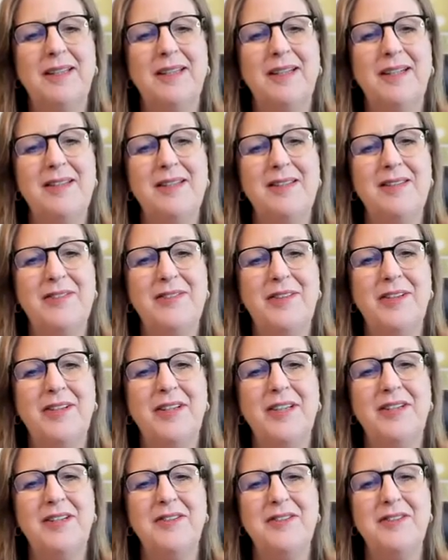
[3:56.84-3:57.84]
That's
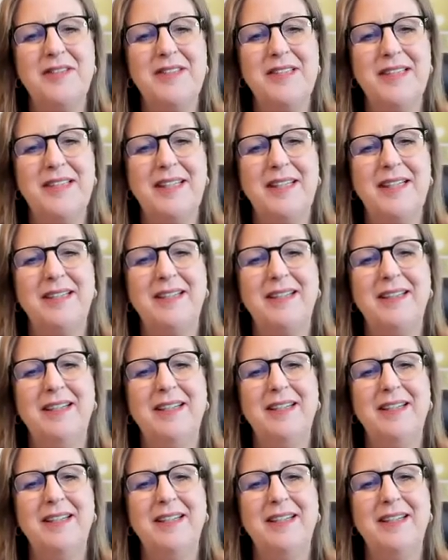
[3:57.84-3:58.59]
very interesting.